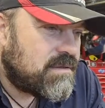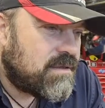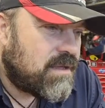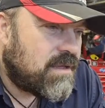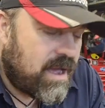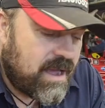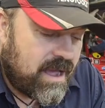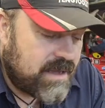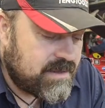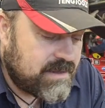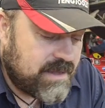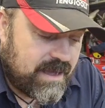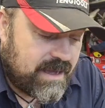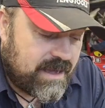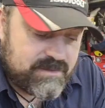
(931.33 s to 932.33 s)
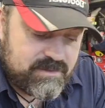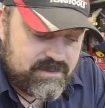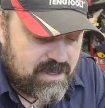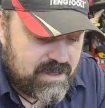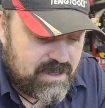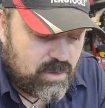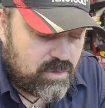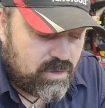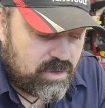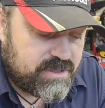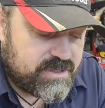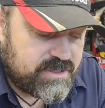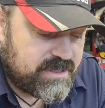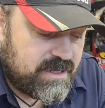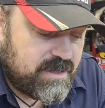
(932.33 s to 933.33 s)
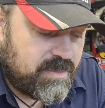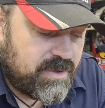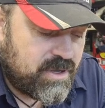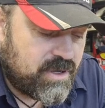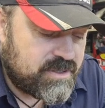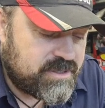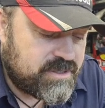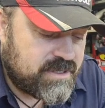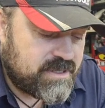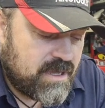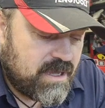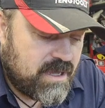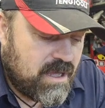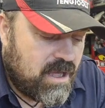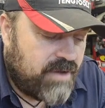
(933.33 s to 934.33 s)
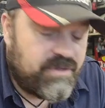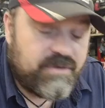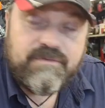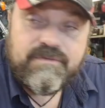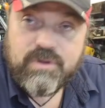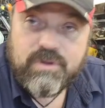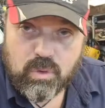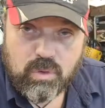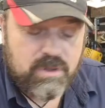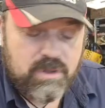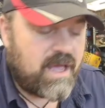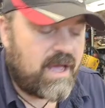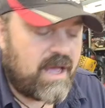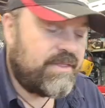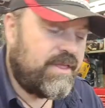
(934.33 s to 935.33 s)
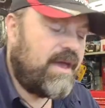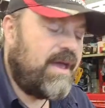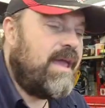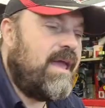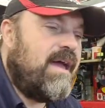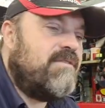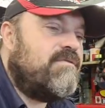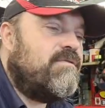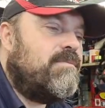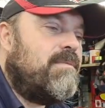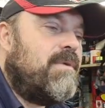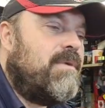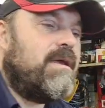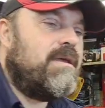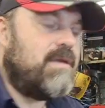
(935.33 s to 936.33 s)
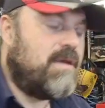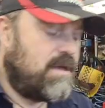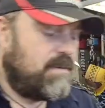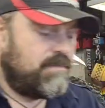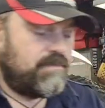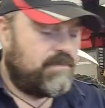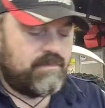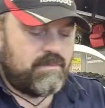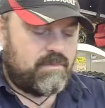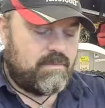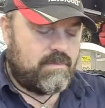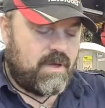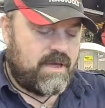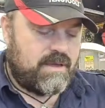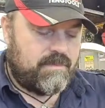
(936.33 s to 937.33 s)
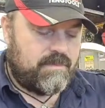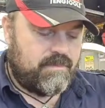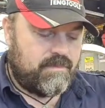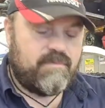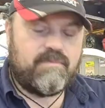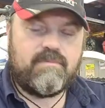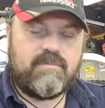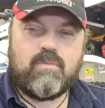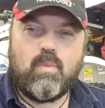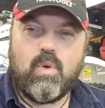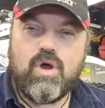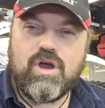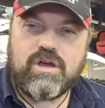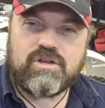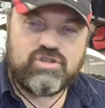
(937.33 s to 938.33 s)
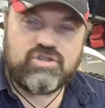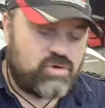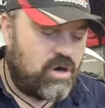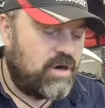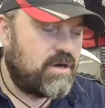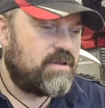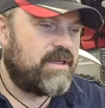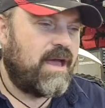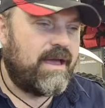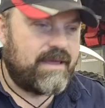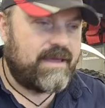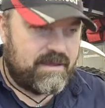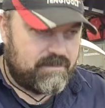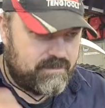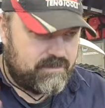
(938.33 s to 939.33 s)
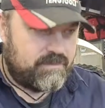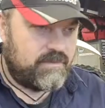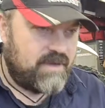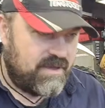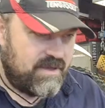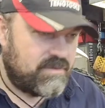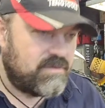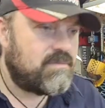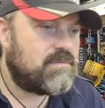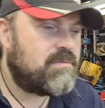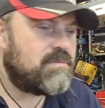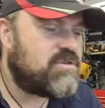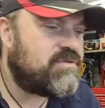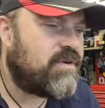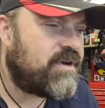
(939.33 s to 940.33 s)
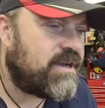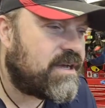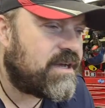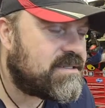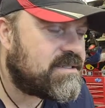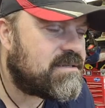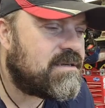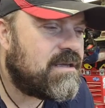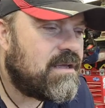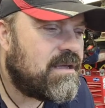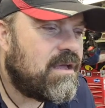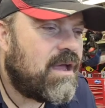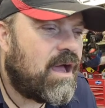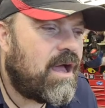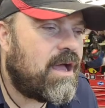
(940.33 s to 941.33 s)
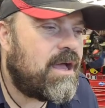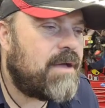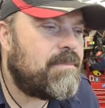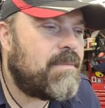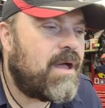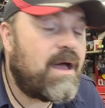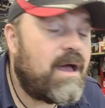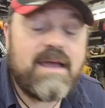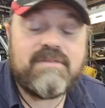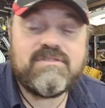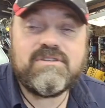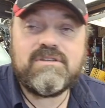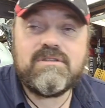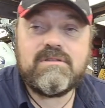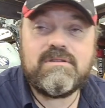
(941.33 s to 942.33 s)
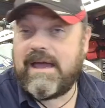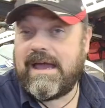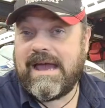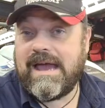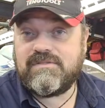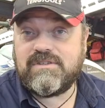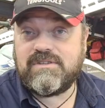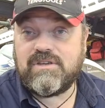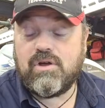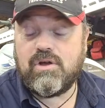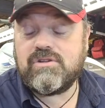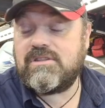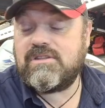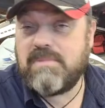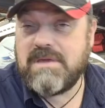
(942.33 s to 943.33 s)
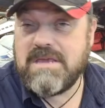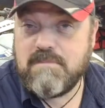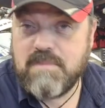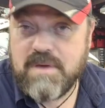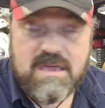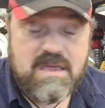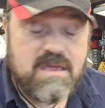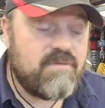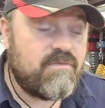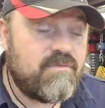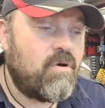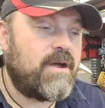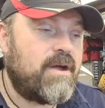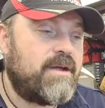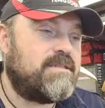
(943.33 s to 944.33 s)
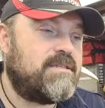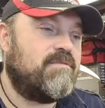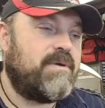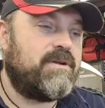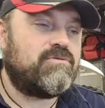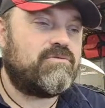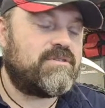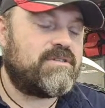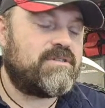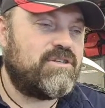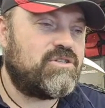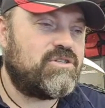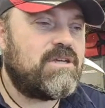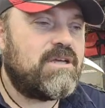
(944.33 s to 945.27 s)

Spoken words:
I, in all honesty, because of the fuel card that I have for my my work truck that I get given, which is very nice. I have to go to the BP variety of petrol station,